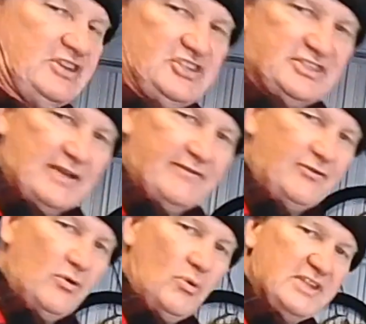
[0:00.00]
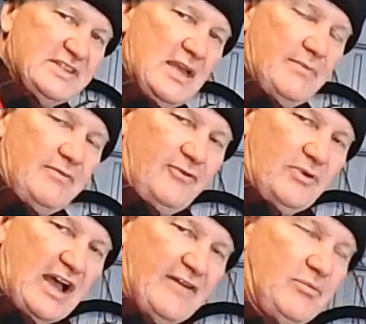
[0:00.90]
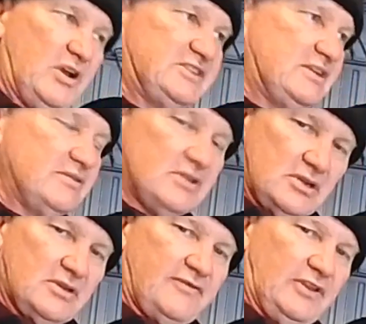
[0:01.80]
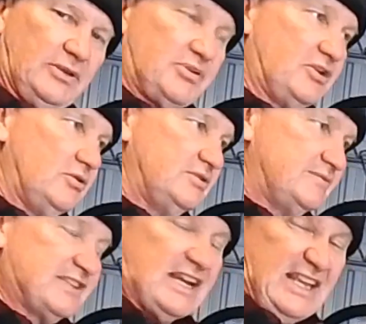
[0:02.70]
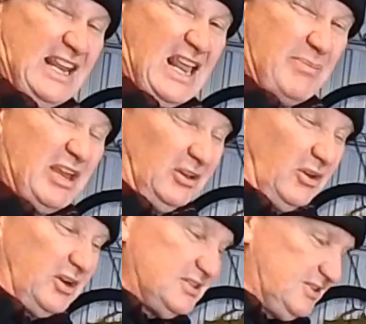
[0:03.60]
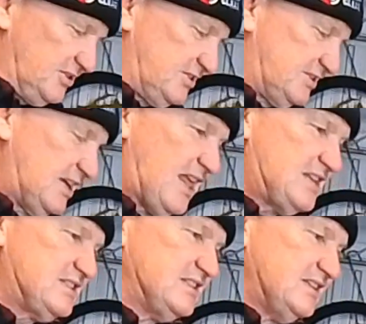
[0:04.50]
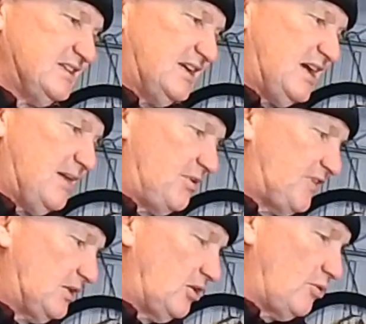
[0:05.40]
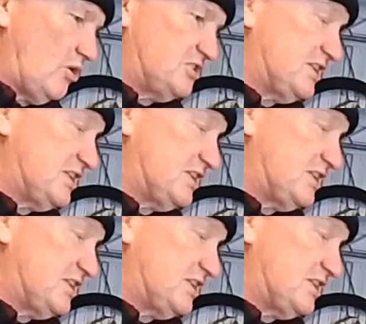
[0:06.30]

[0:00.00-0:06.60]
think, just over 4 weeks now, 4.5 weeks, and feeling pretty good. Starting to get out of bed a lot easier, I can say that. But I've done a lot of work